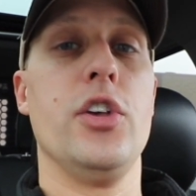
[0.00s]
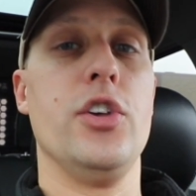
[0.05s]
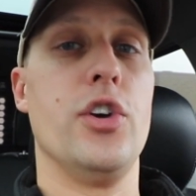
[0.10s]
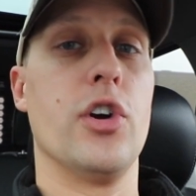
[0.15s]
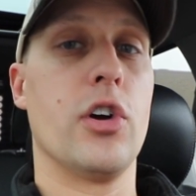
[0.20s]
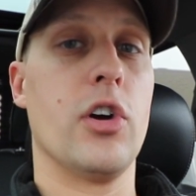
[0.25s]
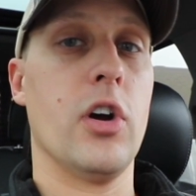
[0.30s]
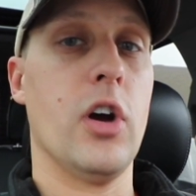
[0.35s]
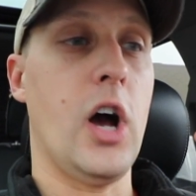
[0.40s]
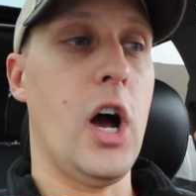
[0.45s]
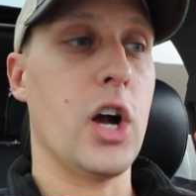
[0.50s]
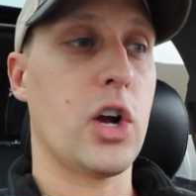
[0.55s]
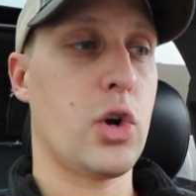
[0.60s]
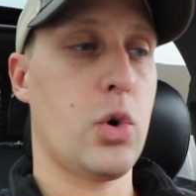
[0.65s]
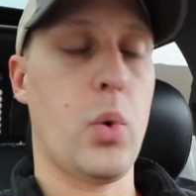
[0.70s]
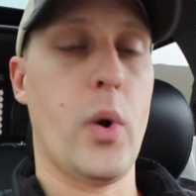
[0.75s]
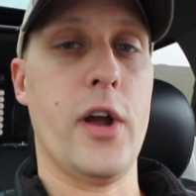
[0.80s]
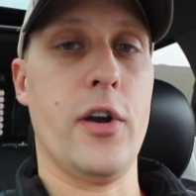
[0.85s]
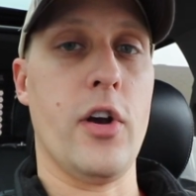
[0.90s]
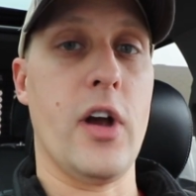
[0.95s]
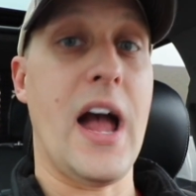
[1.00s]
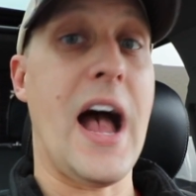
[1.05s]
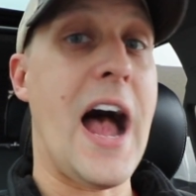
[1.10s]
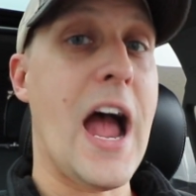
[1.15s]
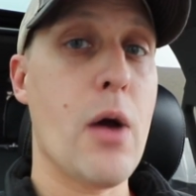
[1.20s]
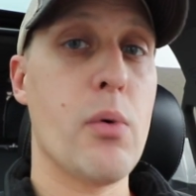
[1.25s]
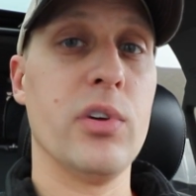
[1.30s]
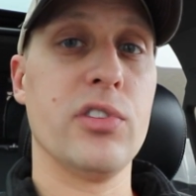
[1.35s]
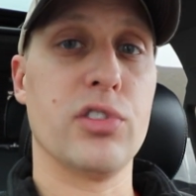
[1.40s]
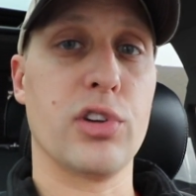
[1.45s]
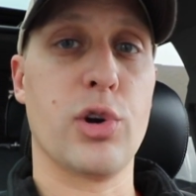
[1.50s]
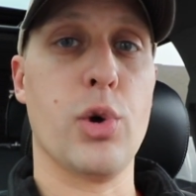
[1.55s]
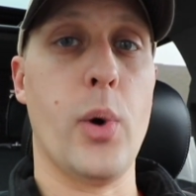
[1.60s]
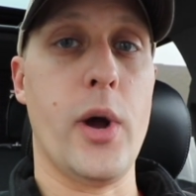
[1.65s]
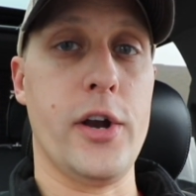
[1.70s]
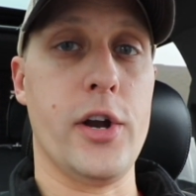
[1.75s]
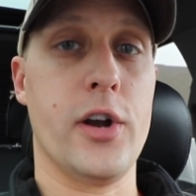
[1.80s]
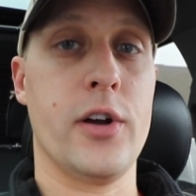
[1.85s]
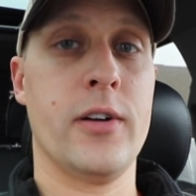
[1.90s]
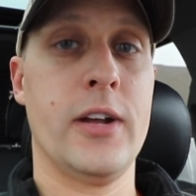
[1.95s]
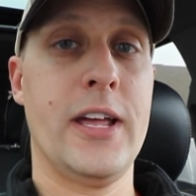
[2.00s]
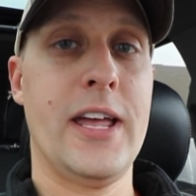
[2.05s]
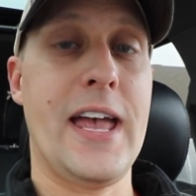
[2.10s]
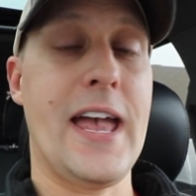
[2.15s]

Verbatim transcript: you're a quitter. I was a quitter.